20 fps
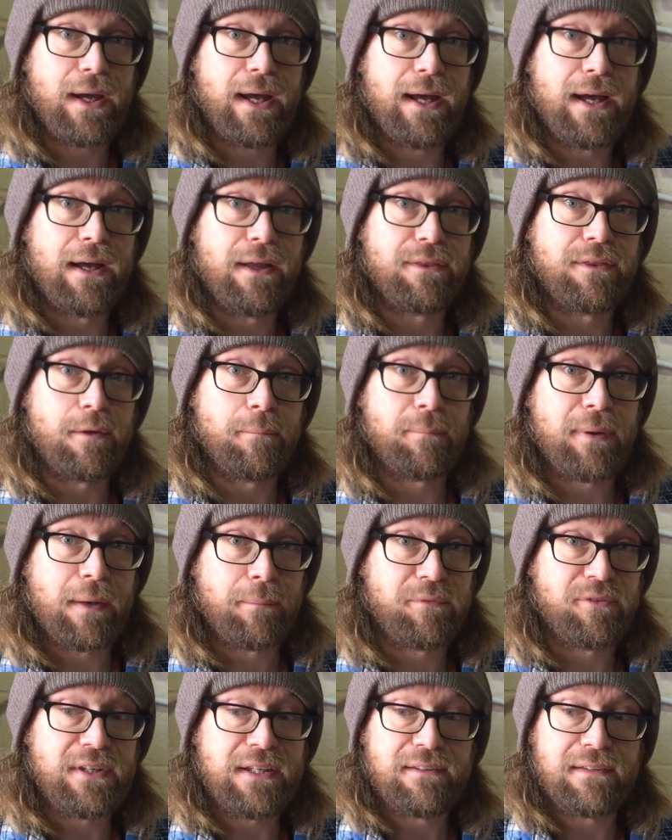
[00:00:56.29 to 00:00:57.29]
that
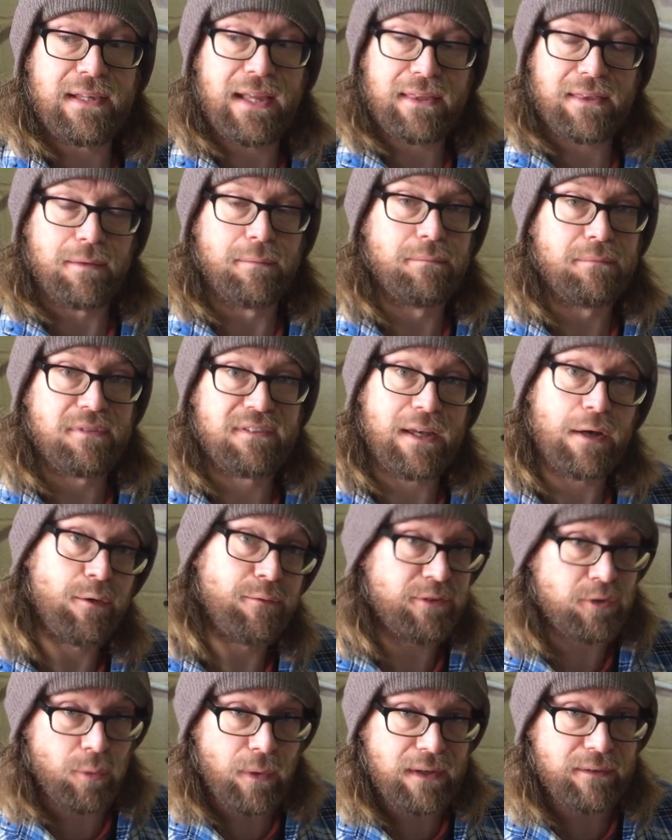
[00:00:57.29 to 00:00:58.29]
pubs need to let them settle
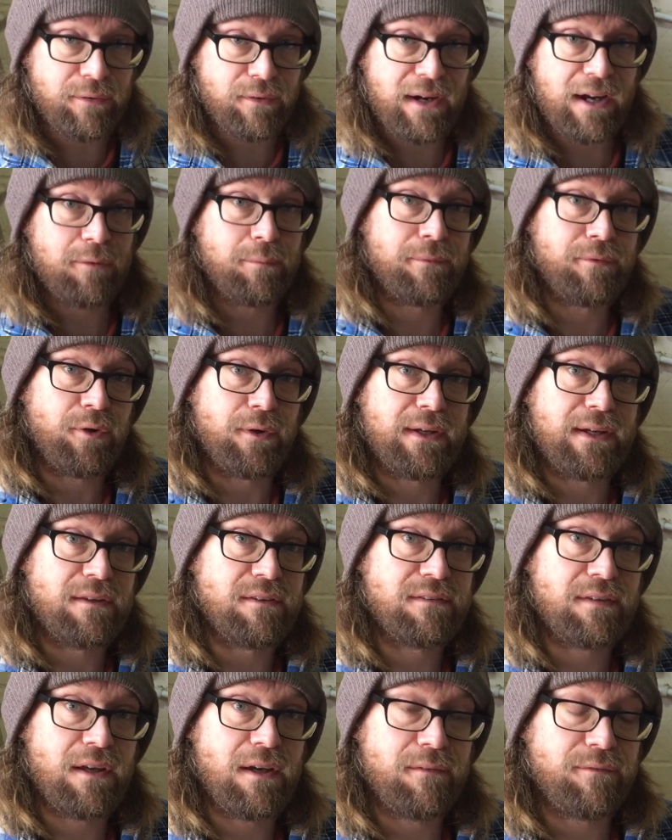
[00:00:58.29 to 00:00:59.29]
for 24 hours before they
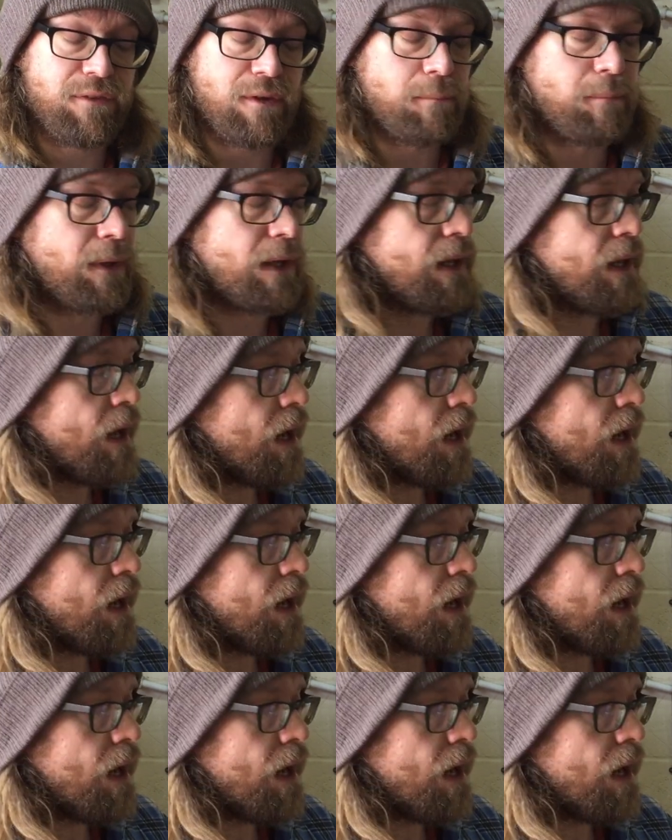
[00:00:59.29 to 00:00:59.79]
can serve them.